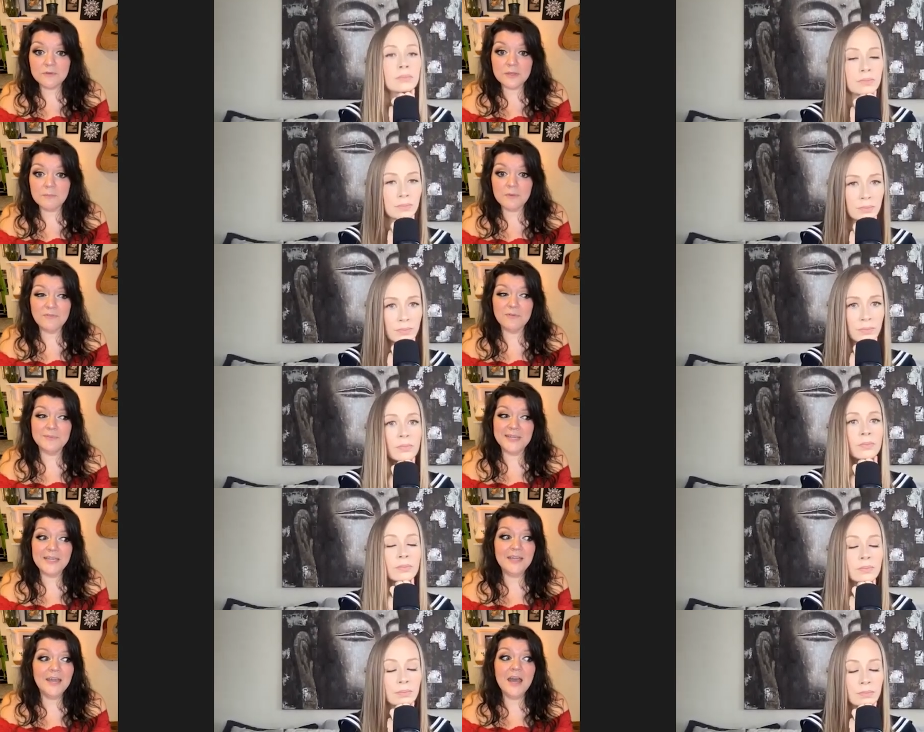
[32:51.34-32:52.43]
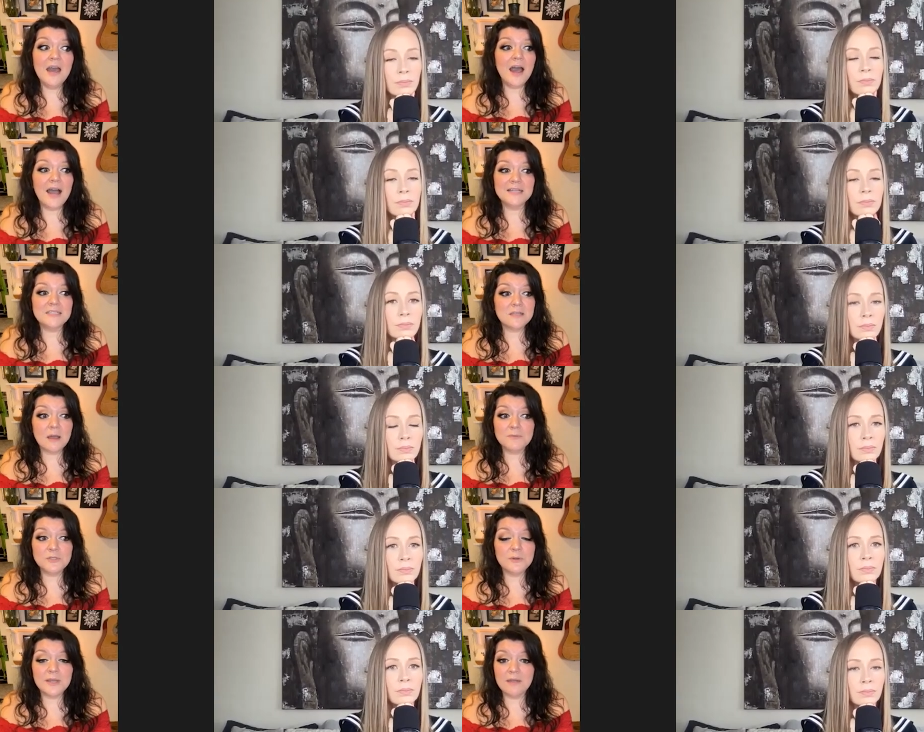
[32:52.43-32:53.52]
Speaker 1: for them. But for me, mm-hmm. I stopped
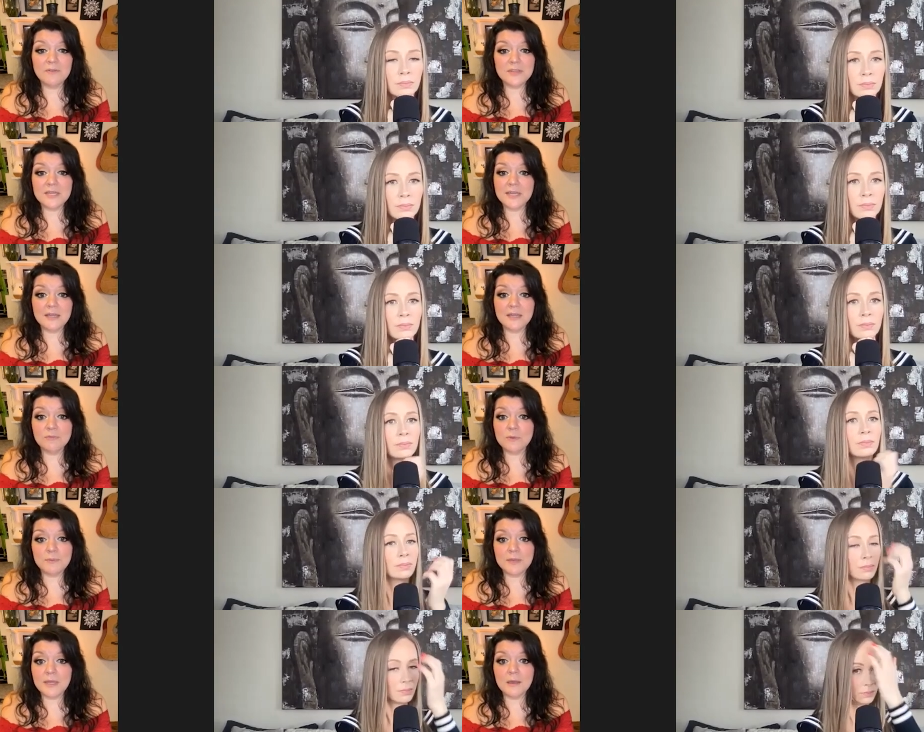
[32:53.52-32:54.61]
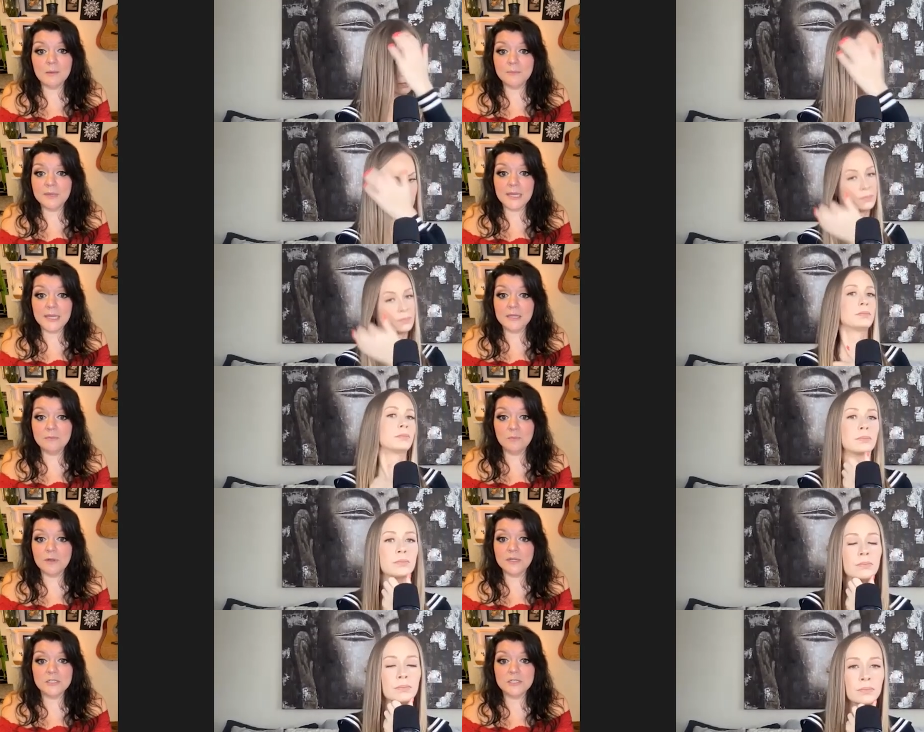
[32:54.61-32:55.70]
doing everything at 3 p.m. and
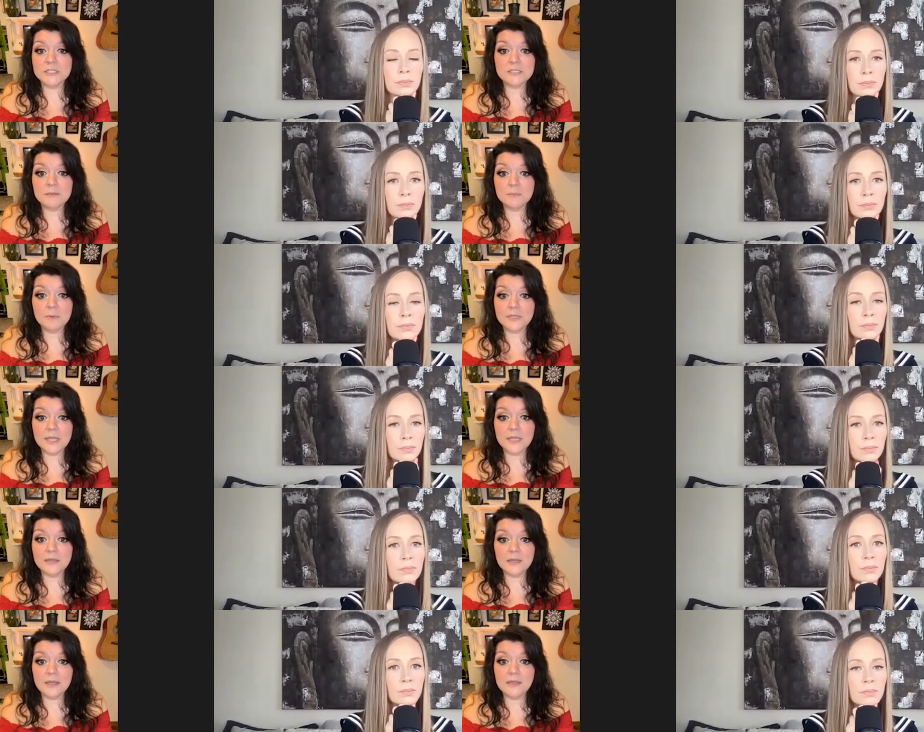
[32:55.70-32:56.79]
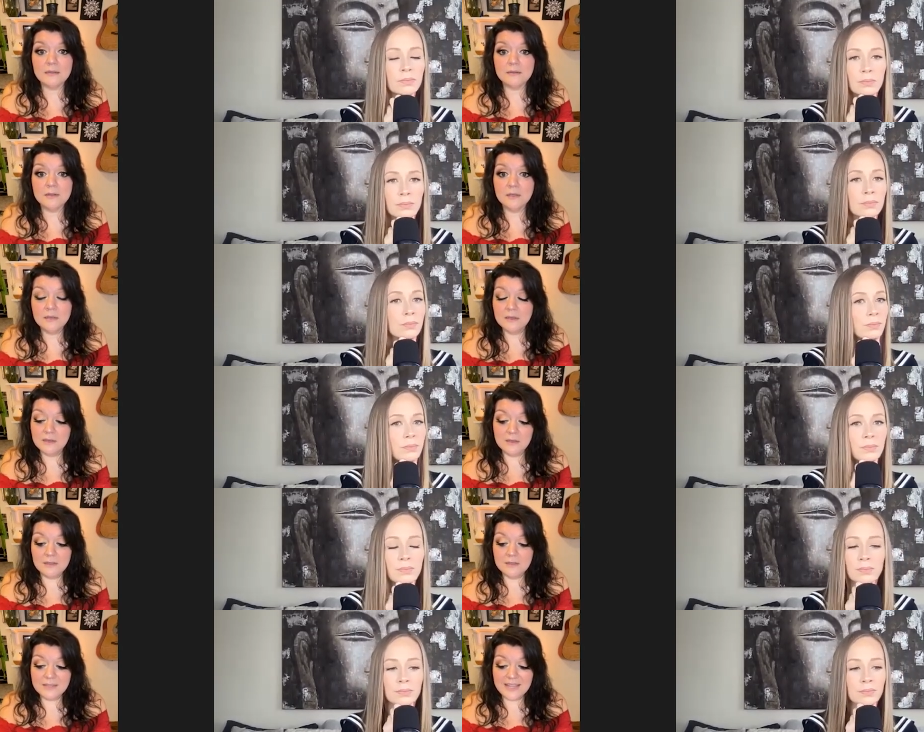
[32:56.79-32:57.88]
wanted to just sleep all day. And
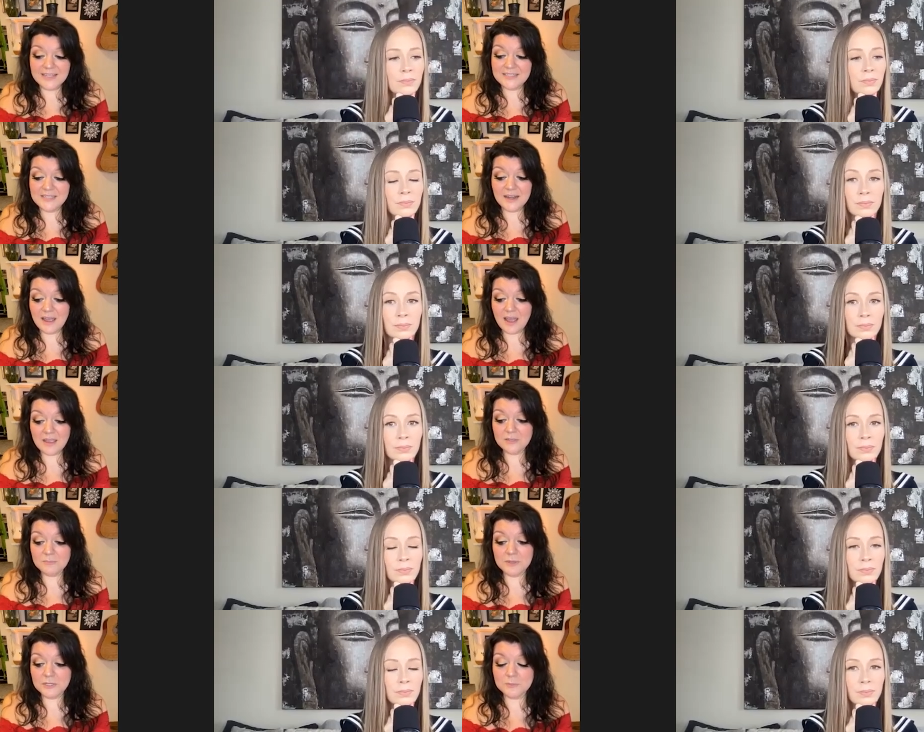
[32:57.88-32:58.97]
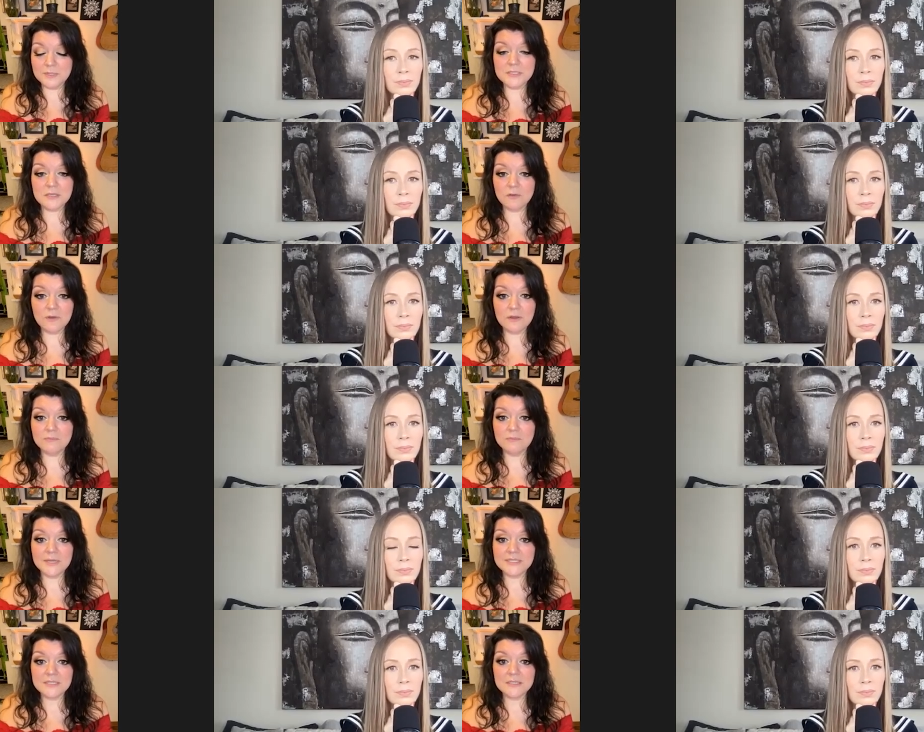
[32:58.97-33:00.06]
like I said, I, I could picture myself on my
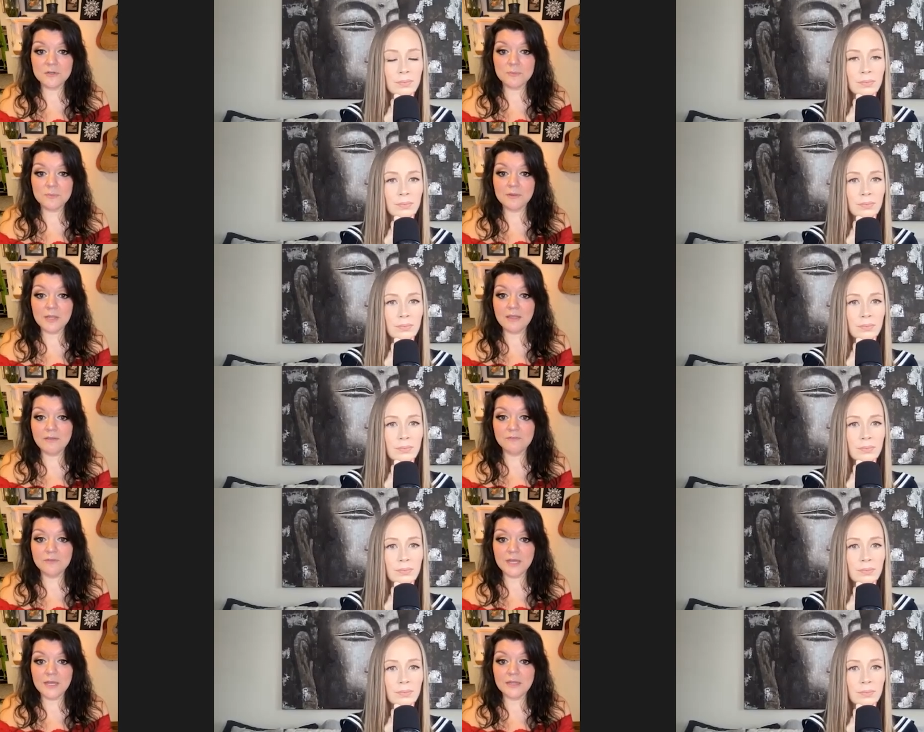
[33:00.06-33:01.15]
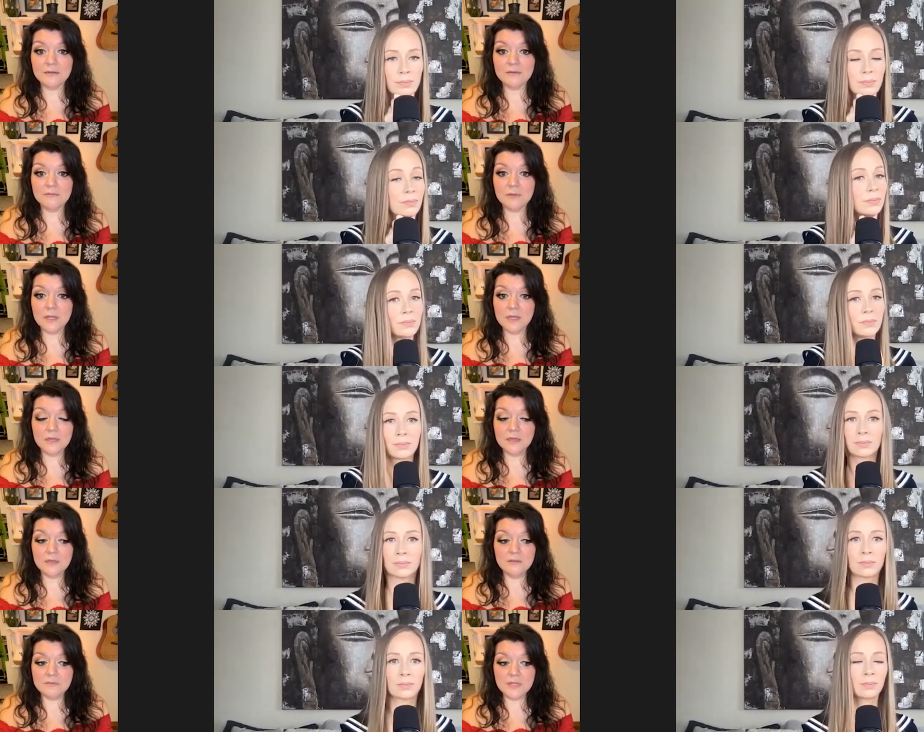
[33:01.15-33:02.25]
600 pound life, and
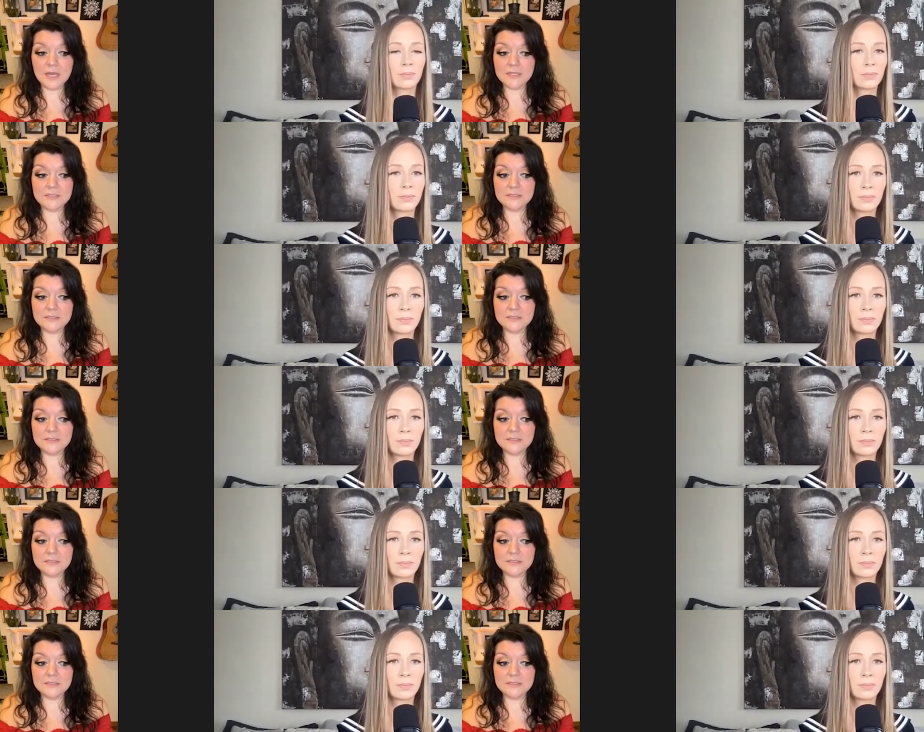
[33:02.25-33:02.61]
that's